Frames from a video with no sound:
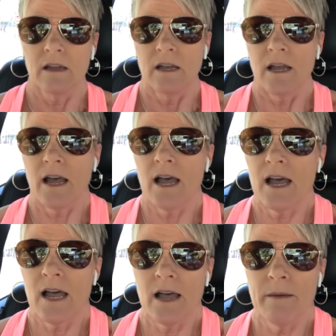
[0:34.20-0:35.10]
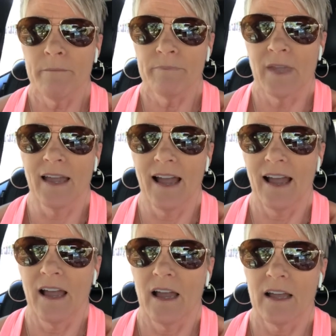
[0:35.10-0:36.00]
a
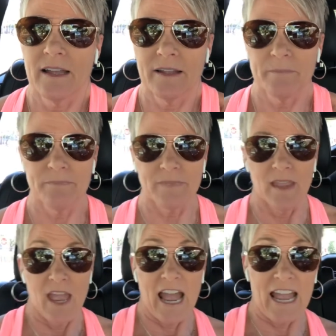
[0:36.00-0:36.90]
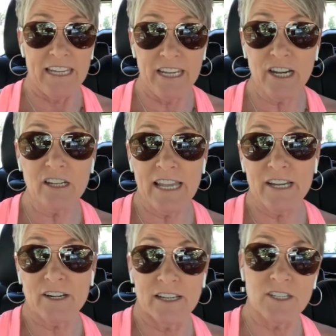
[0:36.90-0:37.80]
year
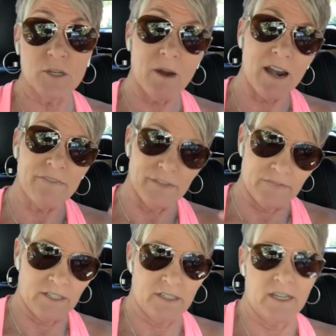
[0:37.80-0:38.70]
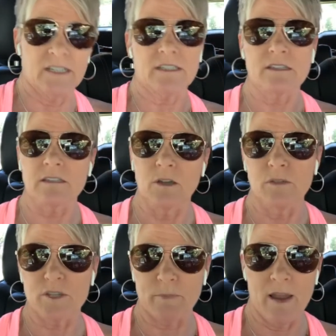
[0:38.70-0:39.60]
later into our 15 days to slow the
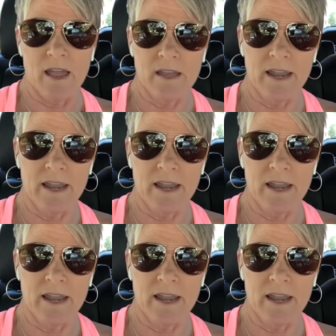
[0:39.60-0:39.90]
spread,